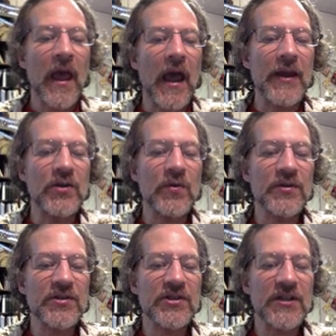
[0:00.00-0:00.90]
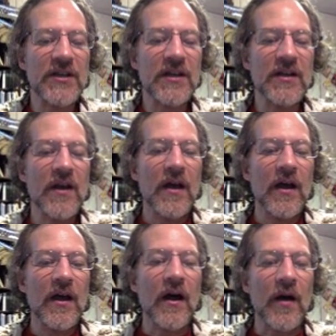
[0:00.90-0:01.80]
and you can see
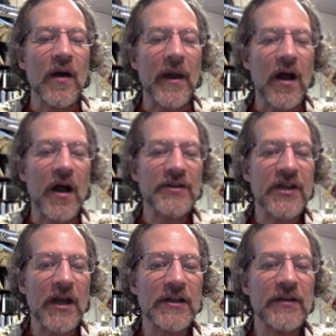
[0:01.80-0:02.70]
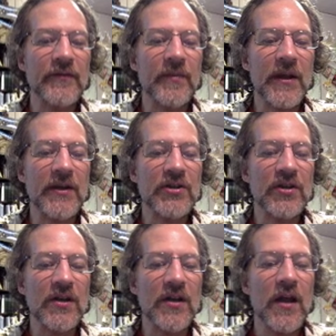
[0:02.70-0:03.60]
my contact
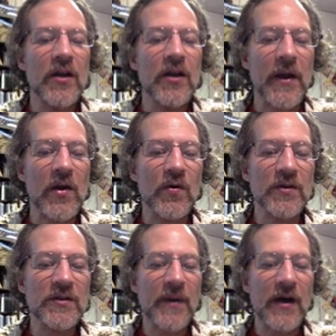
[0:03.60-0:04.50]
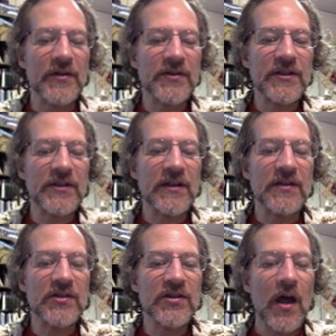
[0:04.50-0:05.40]
information. Here are my course
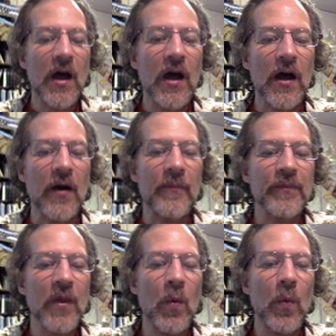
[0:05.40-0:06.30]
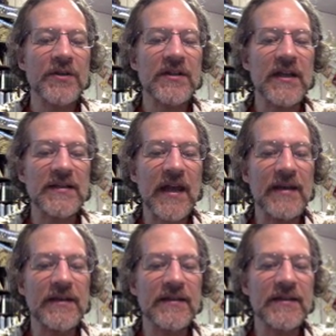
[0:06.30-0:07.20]
policies. What's the
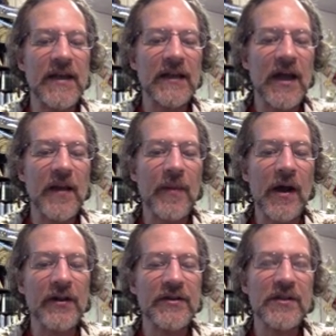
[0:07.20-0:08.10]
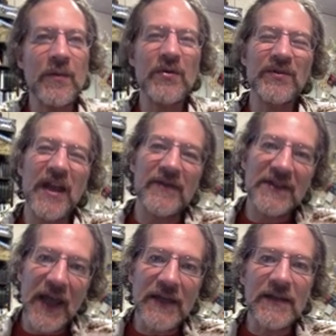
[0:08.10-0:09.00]
attendance deadline policy? We don't really have
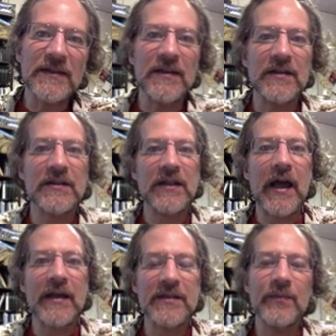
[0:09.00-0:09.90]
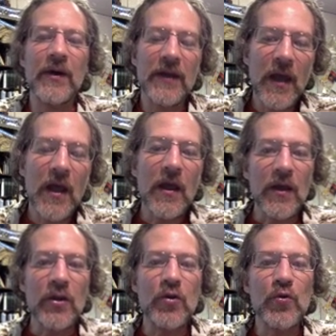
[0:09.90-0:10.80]
attendance in this class, but
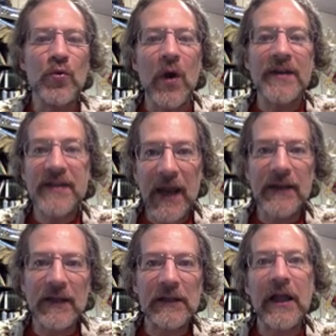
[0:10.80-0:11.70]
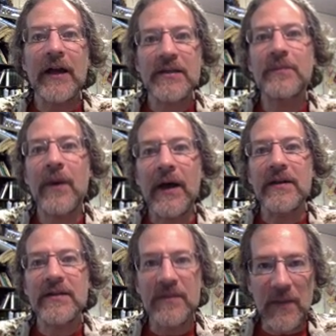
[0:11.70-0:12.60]
you attend the class by
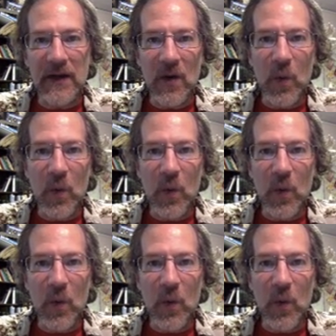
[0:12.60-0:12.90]
submitting